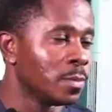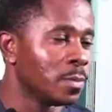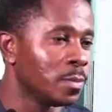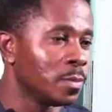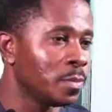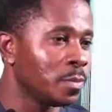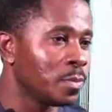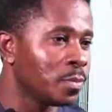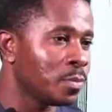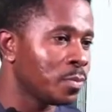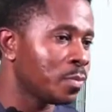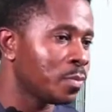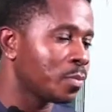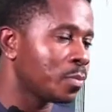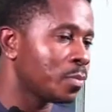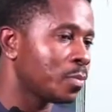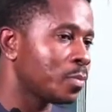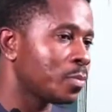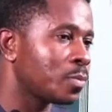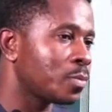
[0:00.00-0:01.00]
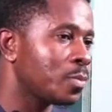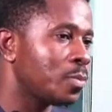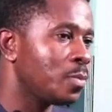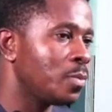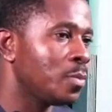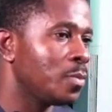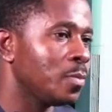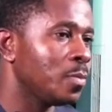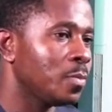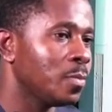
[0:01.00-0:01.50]

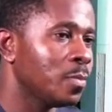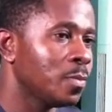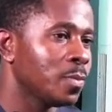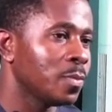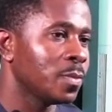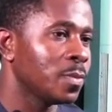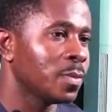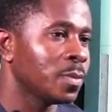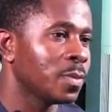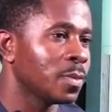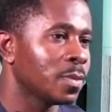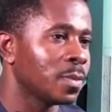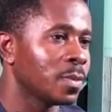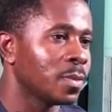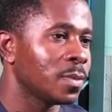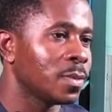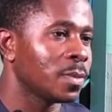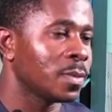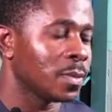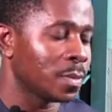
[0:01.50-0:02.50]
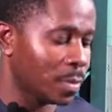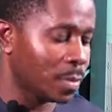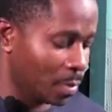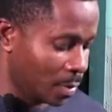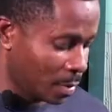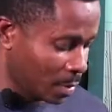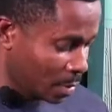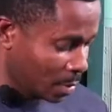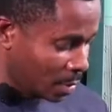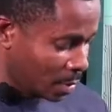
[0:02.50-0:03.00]

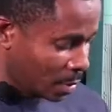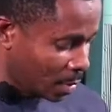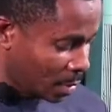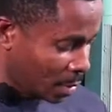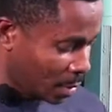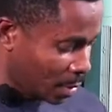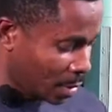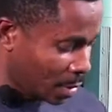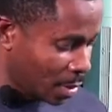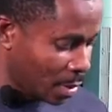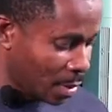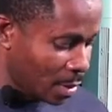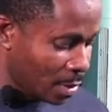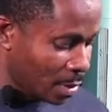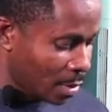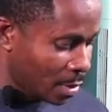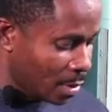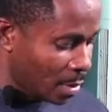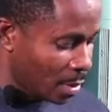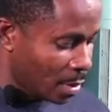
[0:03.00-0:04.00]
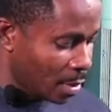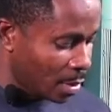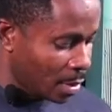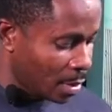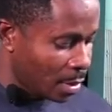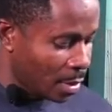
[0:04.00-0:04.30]
(silence)